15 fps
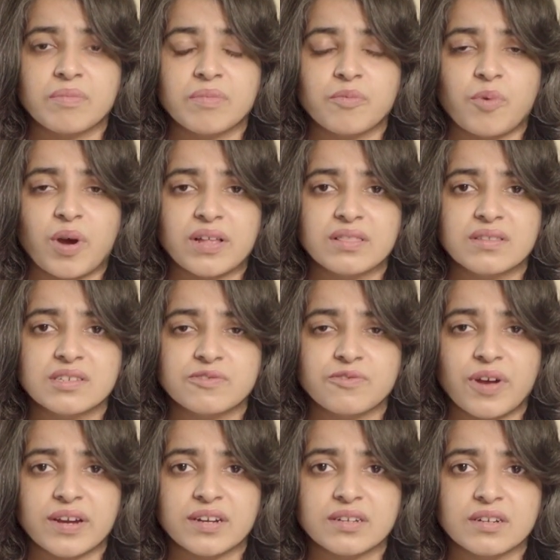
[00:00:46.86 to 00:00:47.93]
While this
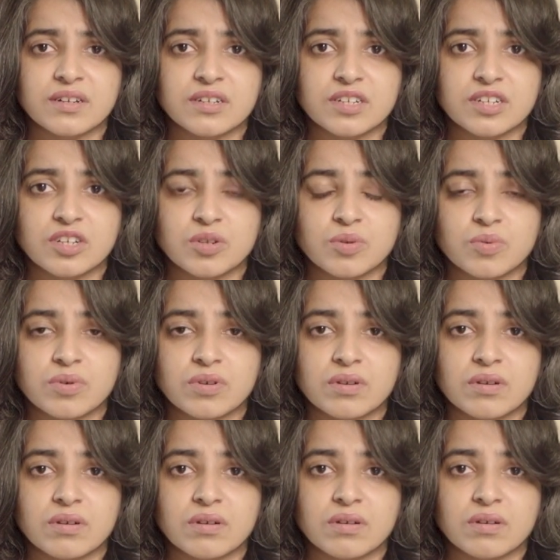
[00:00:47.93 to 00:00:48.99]
fight continued,
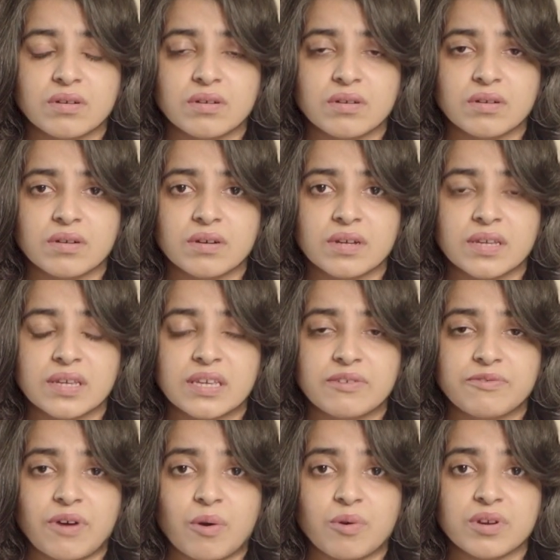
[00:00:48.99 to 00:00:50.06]
he
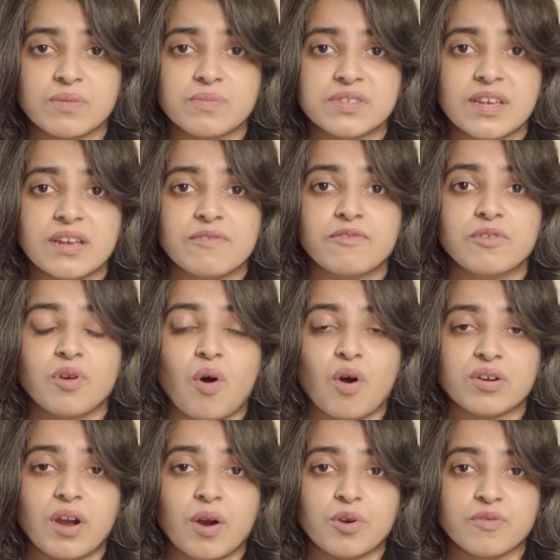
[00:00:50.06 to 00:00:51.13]
found himself
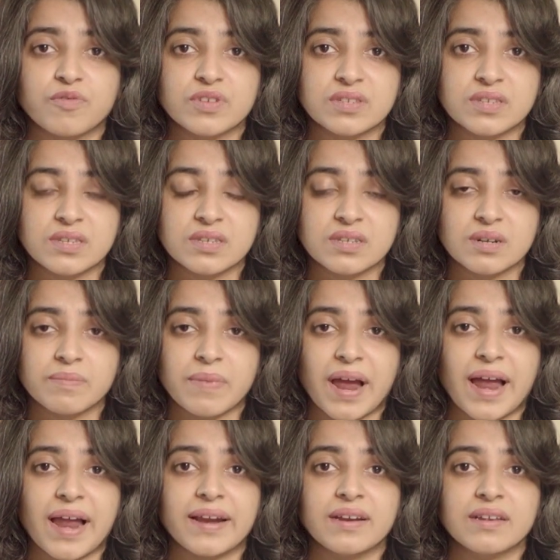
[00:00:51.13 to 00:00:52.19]
logged out of his system
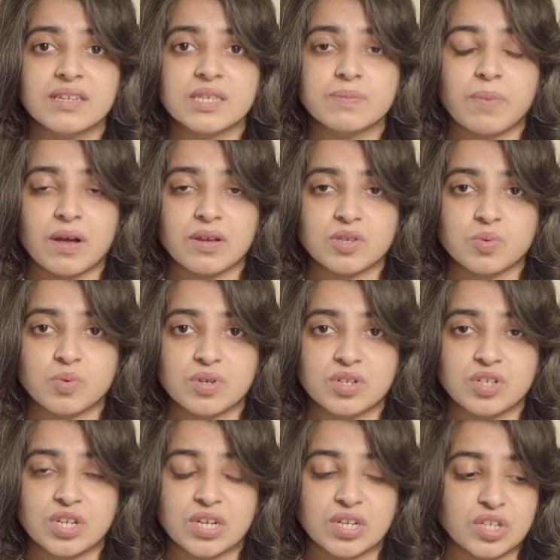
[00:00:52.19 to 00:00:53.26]
and his password
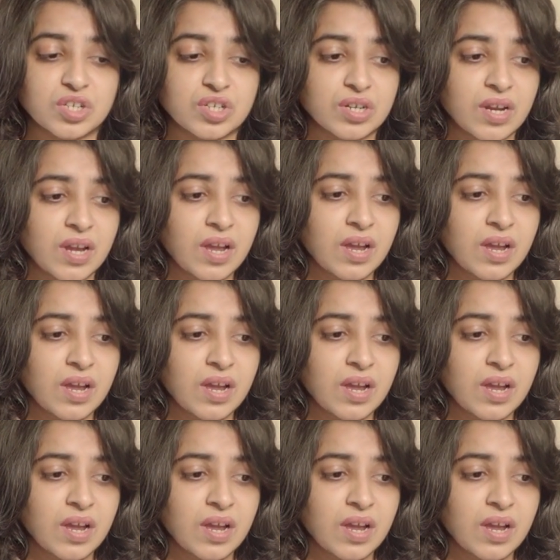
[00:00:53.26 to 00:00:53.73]
changed.